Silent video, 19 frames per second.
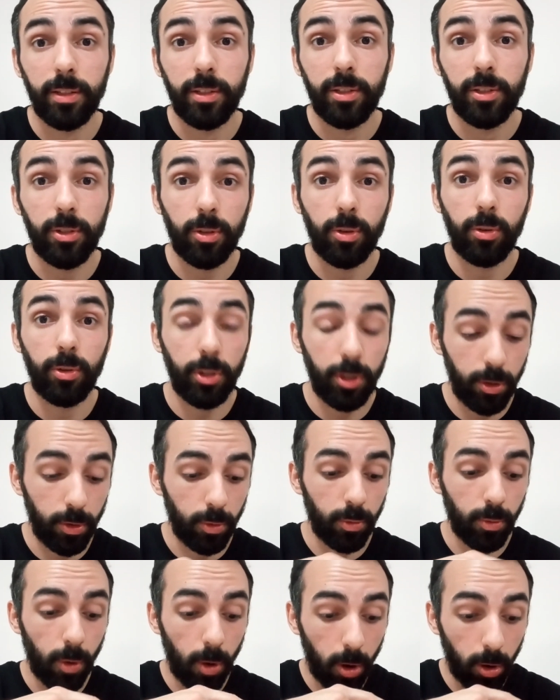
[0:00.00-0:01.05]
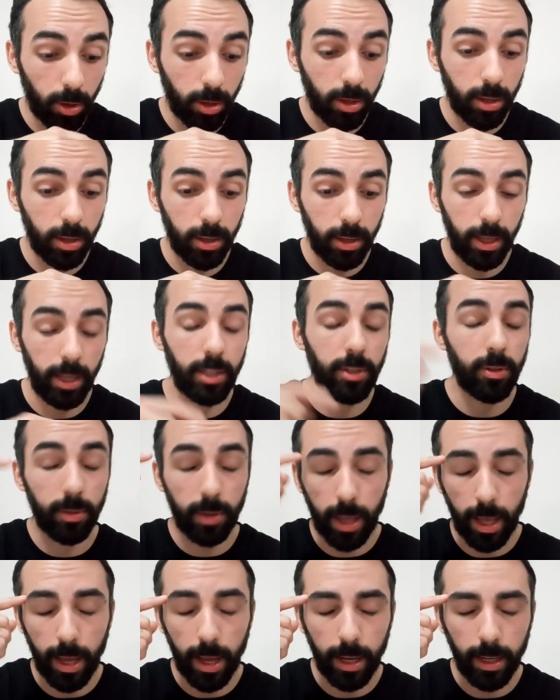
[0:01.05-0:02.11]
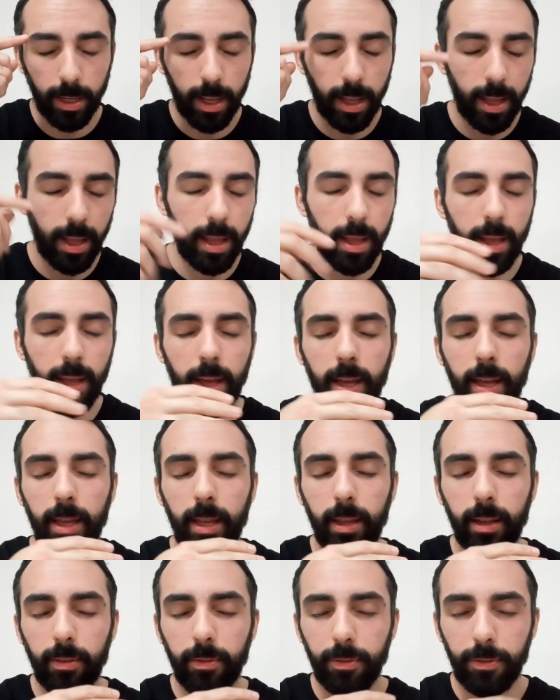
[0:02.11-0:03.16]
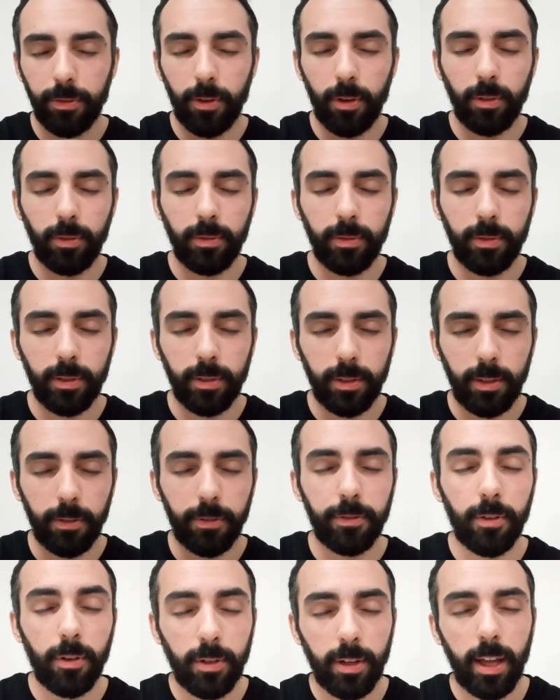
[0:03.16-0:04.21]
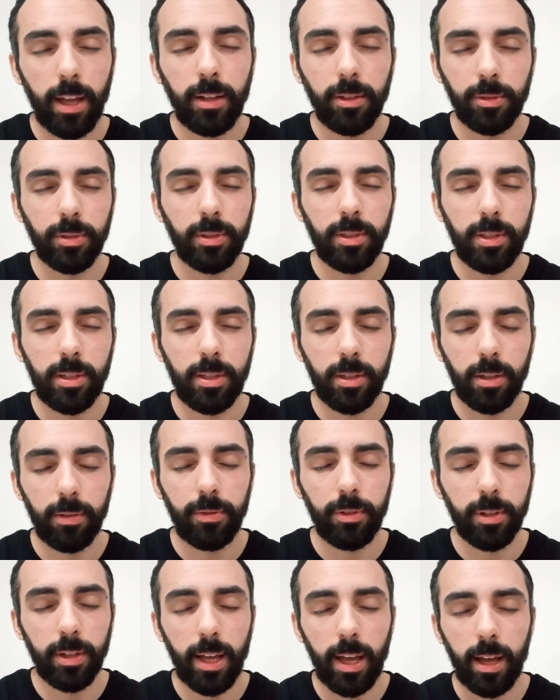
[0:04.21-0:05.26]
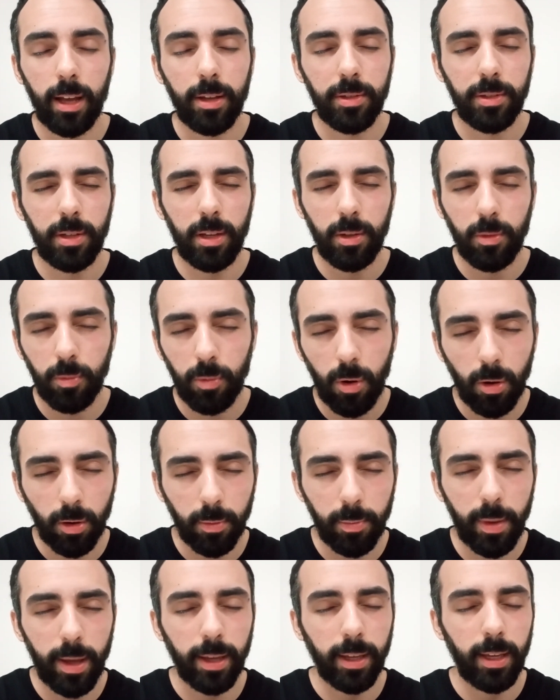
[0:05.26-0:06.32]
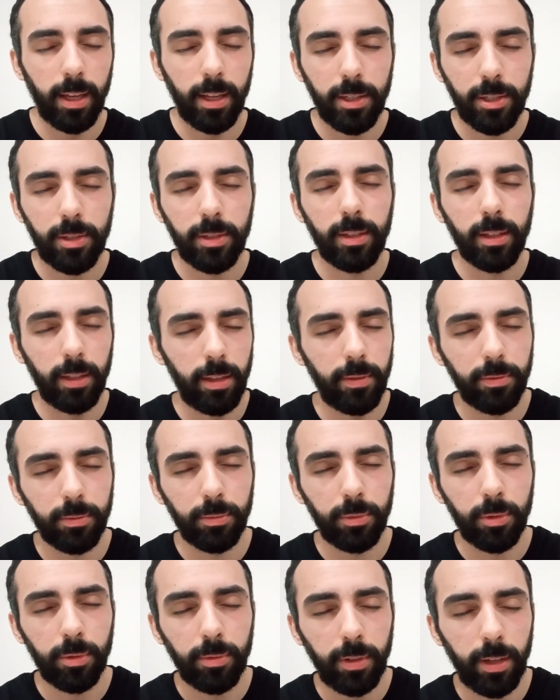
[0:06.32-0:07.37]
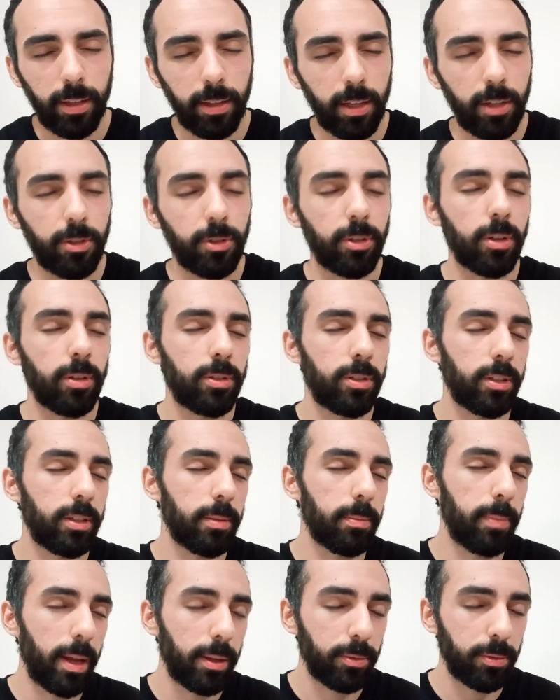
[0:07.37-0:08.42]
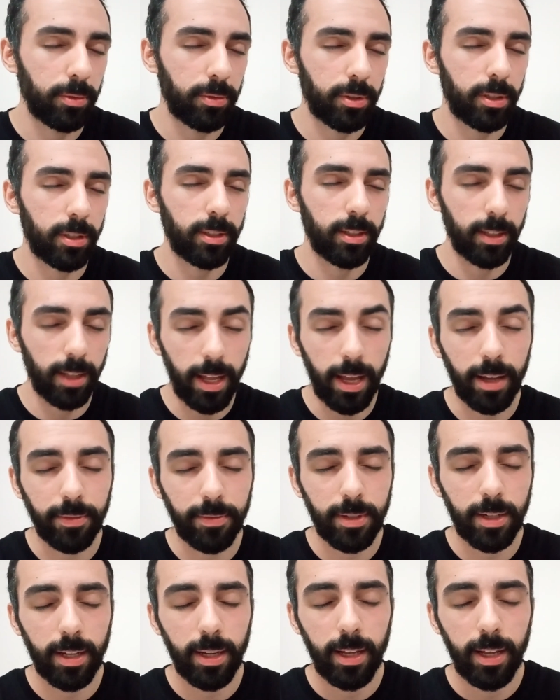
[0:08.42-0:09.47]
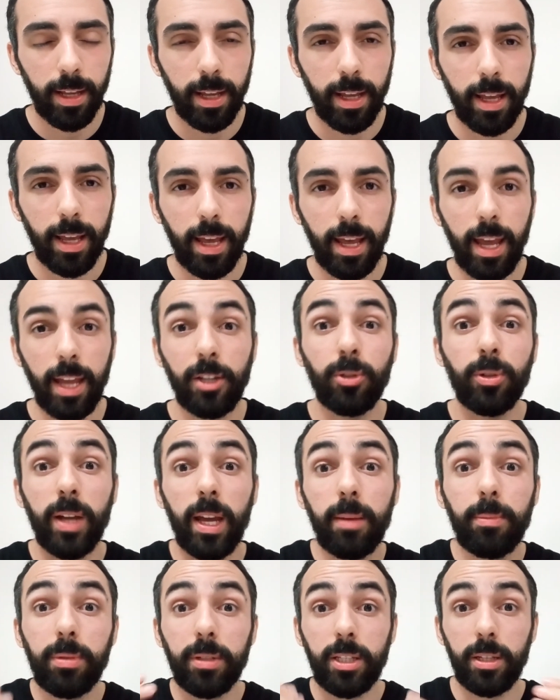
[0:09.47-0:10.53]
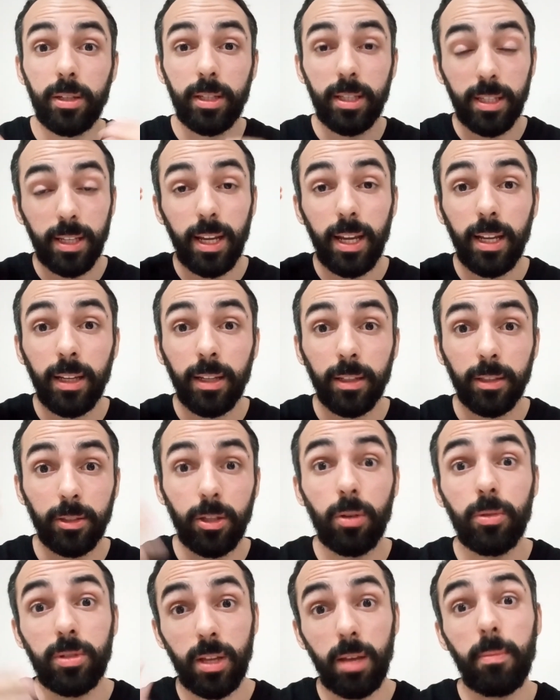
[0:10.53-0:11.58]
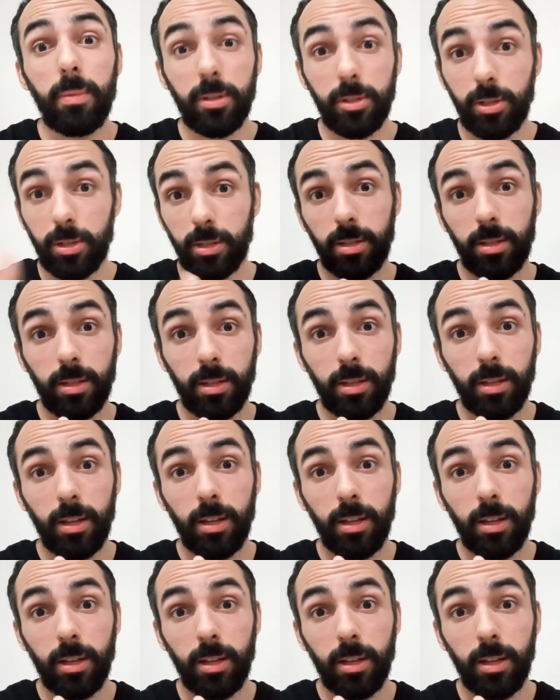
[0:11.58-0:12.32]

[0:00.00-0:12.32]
So you walk in your head from the front entrance of your house and walk back into the living room, and then you go to the bedroom to the left. And you're able to see those images.